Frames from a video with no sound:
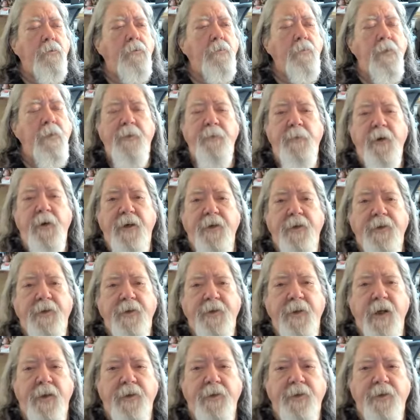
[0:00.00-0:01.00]
may make
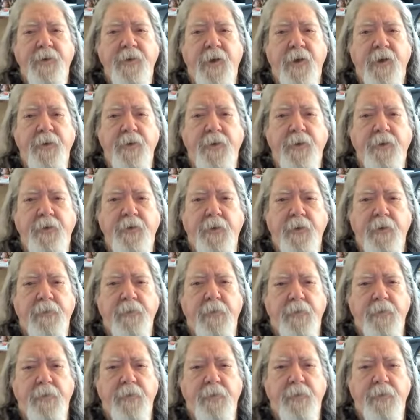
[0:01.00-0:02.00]
sense on the
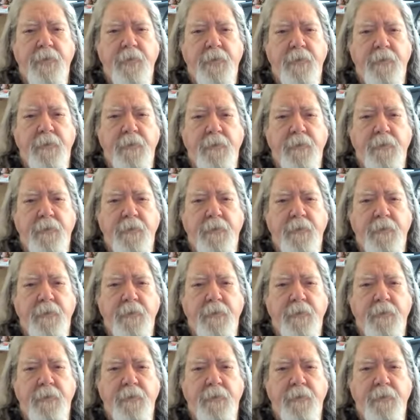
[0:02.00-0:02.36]
surface.